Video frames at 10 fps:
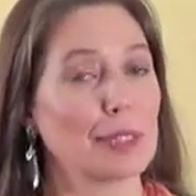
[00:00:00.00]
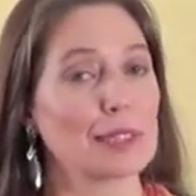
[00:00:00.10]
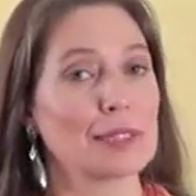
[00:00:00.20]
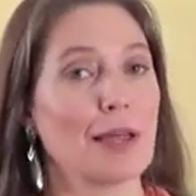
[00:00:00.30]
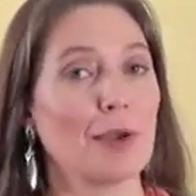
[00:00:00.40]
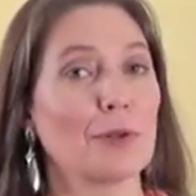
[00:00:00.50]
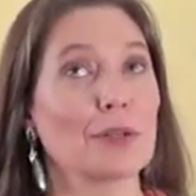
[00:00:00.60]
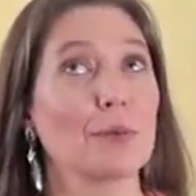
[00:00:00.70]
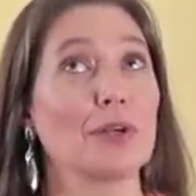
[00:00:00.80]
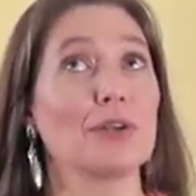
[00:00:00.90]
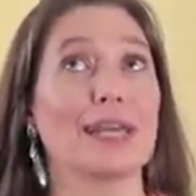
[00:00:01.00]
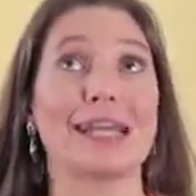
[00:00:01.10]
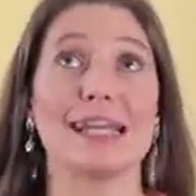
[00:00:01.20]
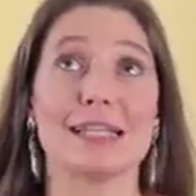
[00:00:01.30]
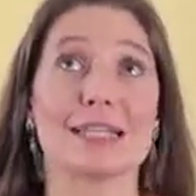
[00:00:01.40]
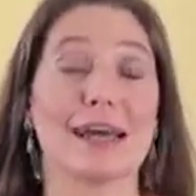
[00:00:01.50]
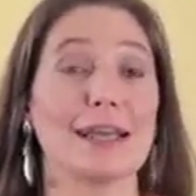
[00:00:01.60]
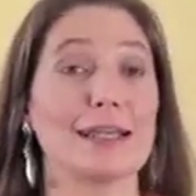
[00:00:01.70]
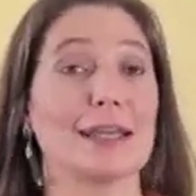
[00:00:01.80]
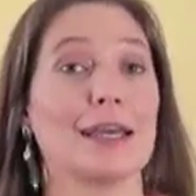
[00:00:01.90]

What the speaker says: because not only will you get insight